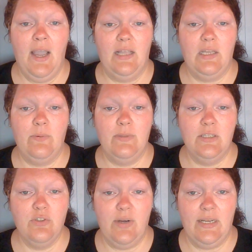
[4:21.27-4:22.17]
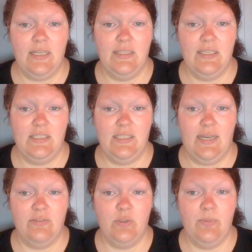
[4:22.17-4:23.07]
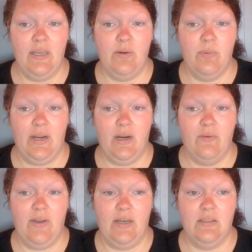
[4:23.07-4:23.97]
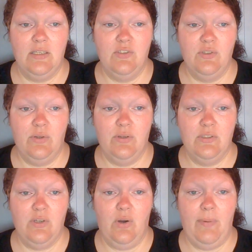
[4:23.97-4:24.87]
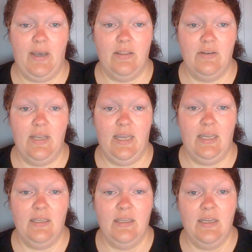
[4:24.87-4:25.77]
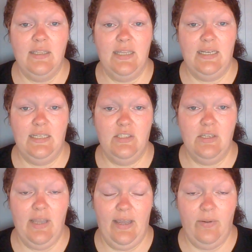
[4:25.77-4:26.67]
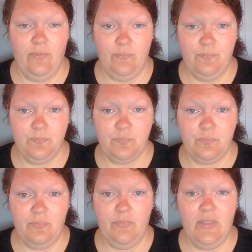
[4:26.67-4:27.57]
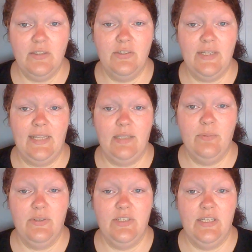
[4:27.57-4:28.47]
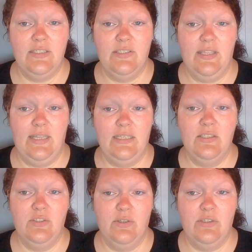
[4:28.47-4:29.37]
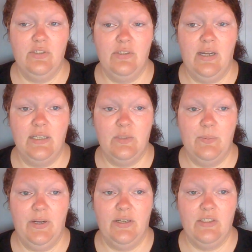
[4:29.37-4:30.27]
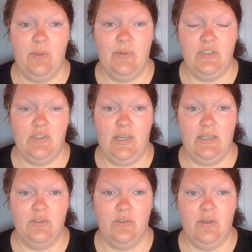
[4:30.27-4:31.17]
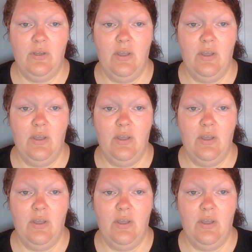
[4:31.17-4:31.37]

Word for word: Along with the training, the staff should be aware of how these students go about their day. They need to know their daily routine so these students do not experience so much change.